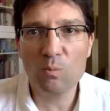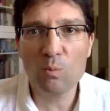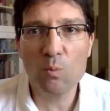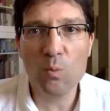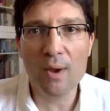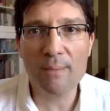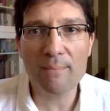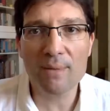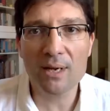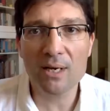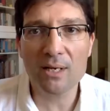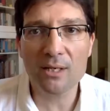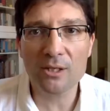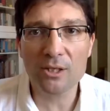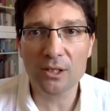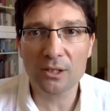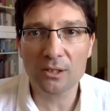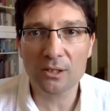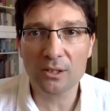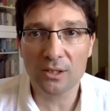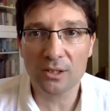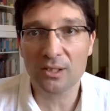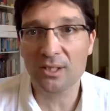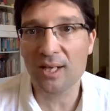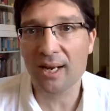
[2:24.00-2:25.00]
women are
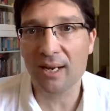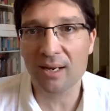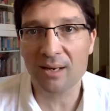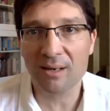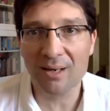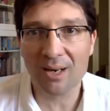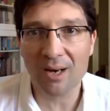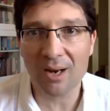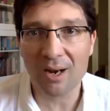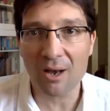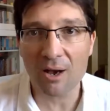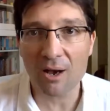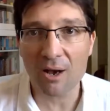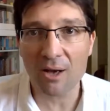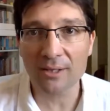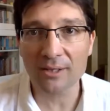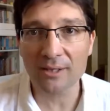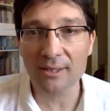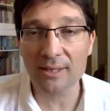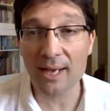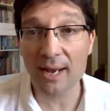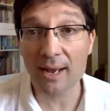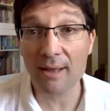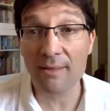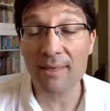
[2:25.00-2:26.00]
just second
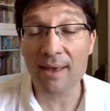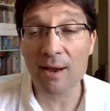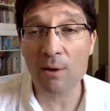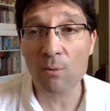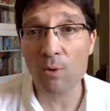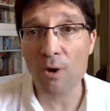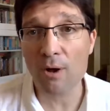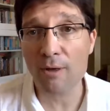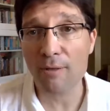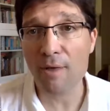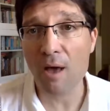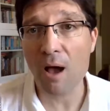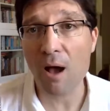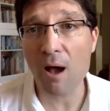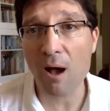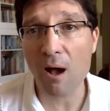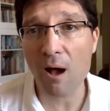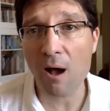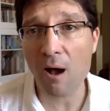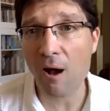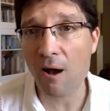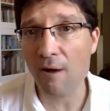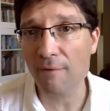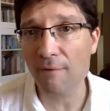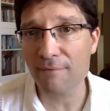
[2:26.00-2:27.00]
class. They're worth
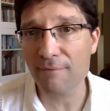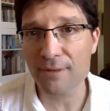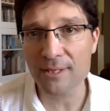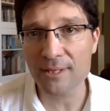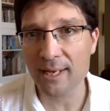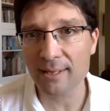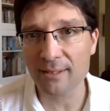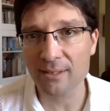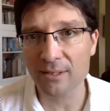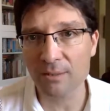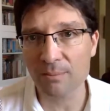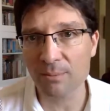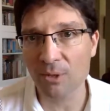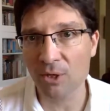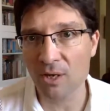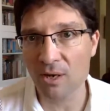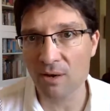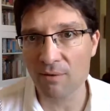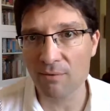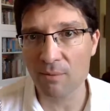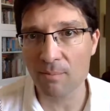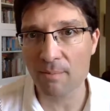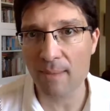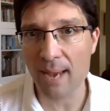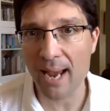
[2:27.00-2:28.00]
half the
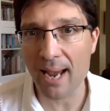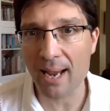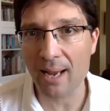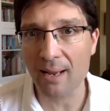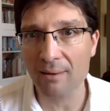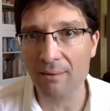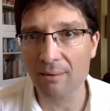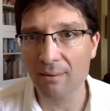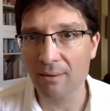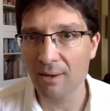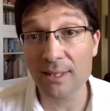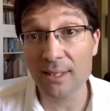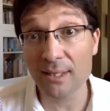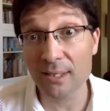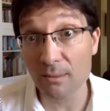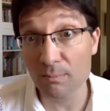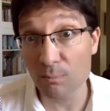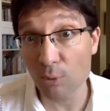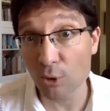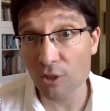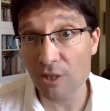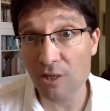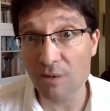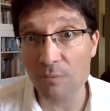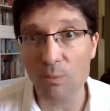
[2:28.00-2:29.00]
testimony of a man. This is
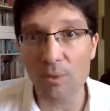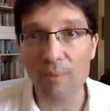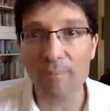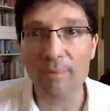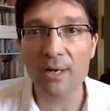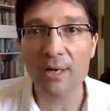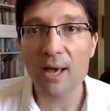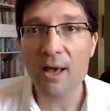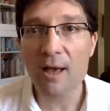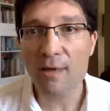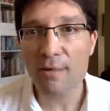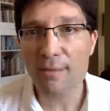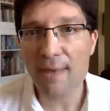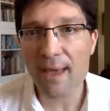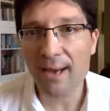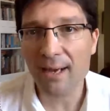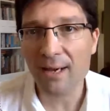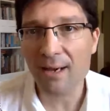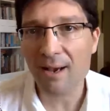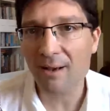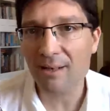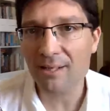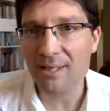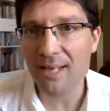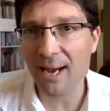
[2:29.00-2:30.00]
Muslim women. They're
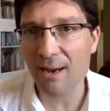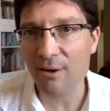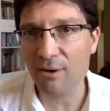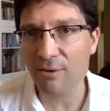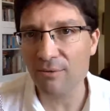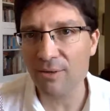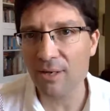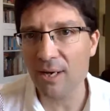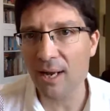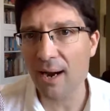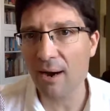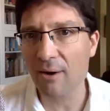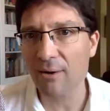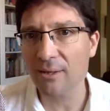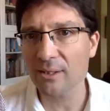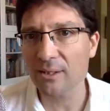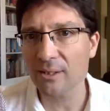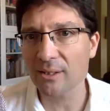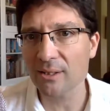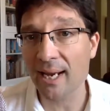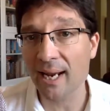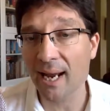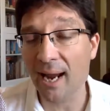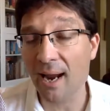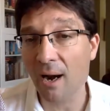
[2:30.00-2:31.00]
cut out of
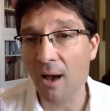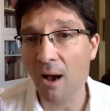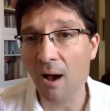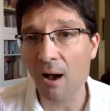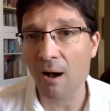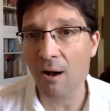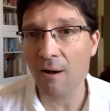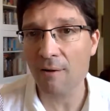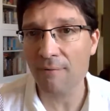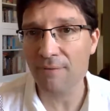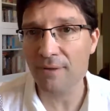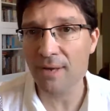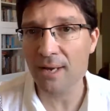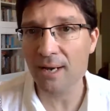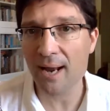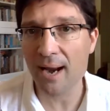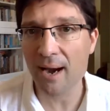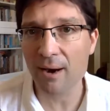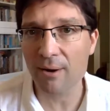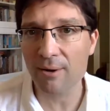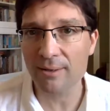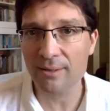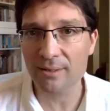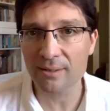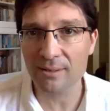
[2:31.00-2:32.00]
inheritance. They get half the
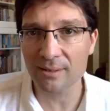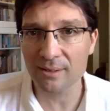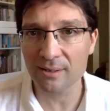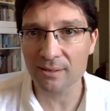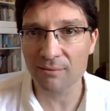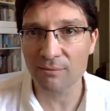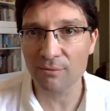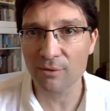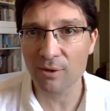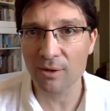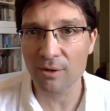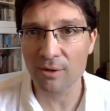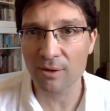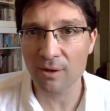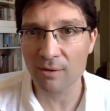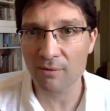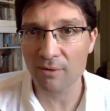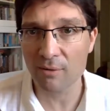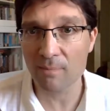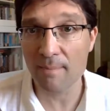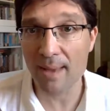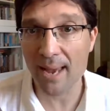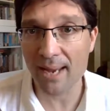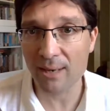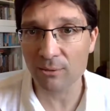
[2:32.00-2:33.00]
inheritance of a
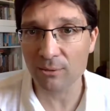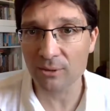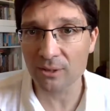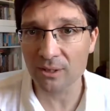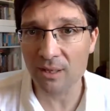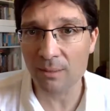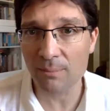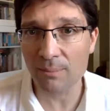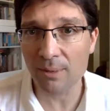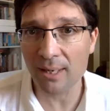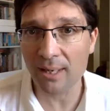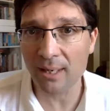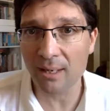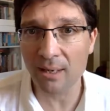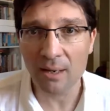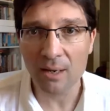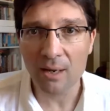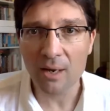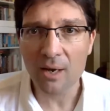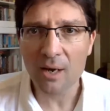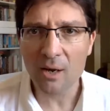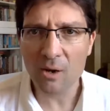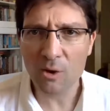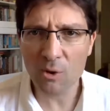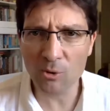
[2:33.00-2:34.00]
male sibling.
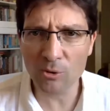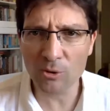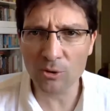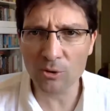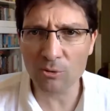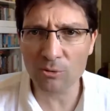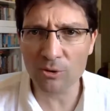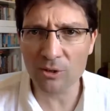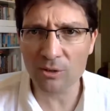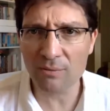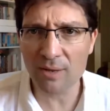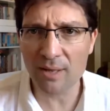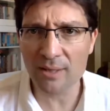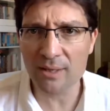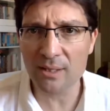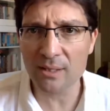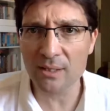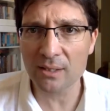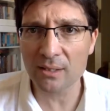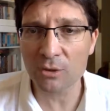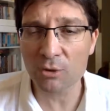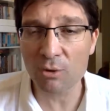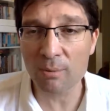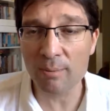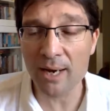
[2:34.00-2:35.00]
All sorts of other
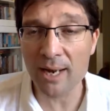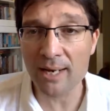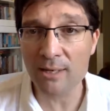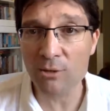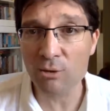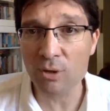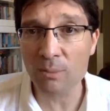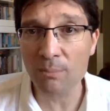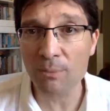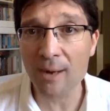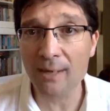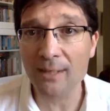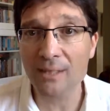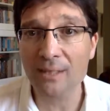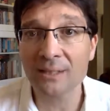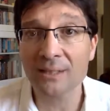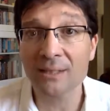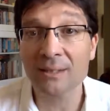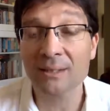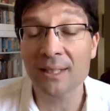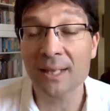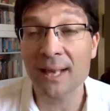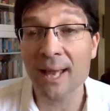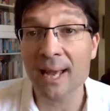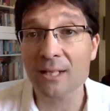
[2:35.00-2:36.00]
discriminatory
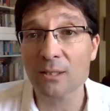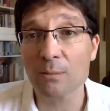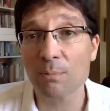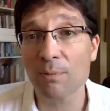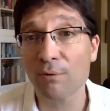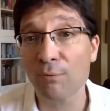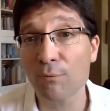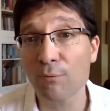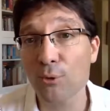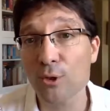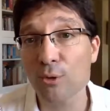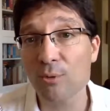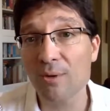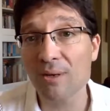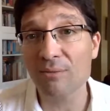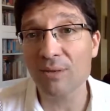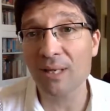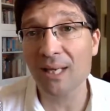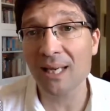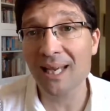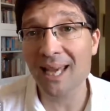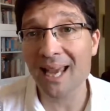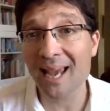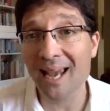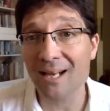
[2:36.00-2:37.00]
practices. And that's before you
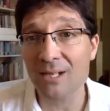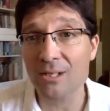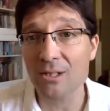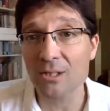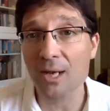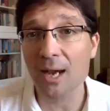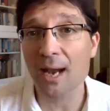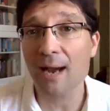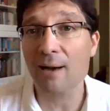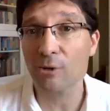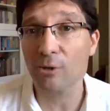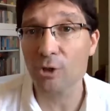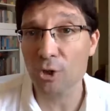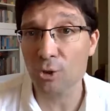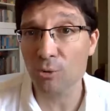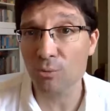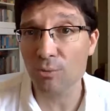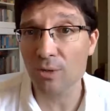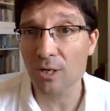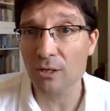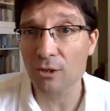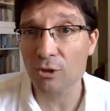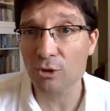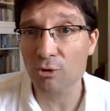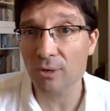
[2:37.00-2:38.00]
even get to how
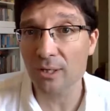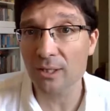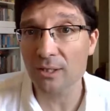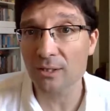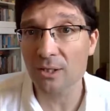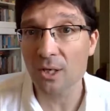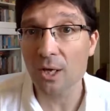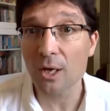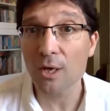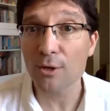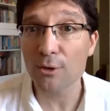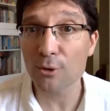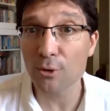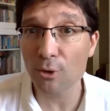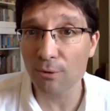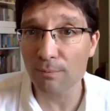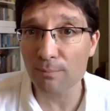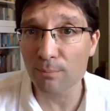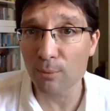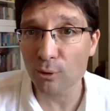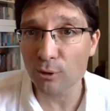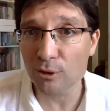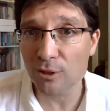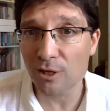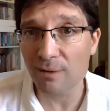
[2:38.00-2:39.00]
Sharia treats
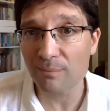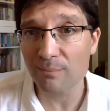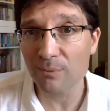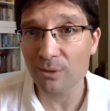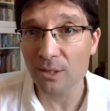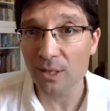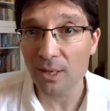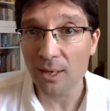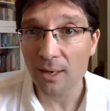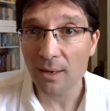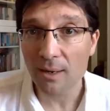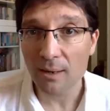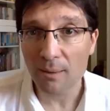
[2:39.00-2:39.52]
non-Muslims.